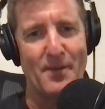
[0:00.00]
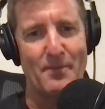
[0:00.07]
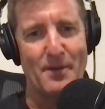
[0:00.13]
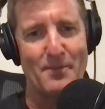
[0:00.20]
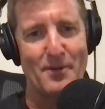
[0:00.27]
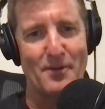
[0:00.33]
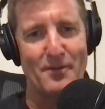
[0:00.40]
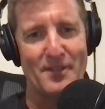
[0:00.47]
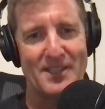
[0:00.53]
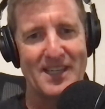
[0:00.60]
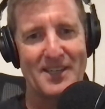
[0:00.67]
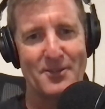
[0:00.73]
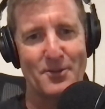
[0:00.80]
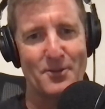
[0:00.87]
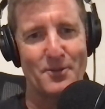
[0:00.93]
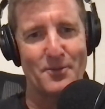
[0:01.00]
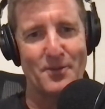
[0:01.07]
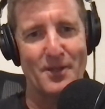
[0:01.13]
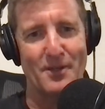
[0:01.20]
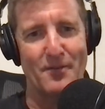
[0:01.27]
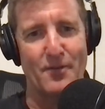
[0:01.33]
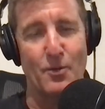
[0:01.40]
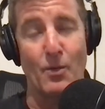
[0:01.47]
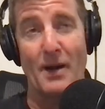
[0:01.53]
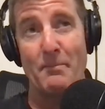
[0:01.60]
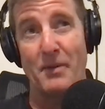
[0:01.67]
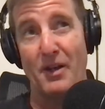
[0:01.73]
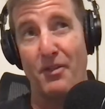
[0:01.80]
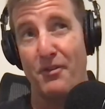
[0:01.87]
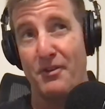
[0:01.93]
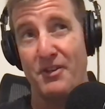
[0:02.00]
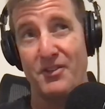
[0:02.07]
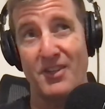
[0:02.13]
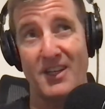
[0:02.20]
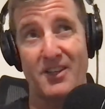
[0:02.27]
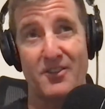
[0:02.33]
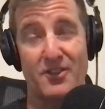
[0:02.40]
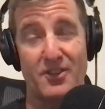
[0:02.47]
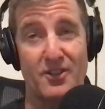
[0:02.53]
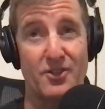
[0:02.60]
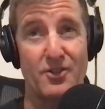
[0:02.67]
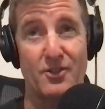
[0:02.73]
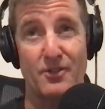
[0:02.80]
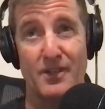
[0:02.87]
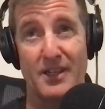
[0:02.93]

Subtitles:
bit more of a tussle. If you won by 30 seconds in a short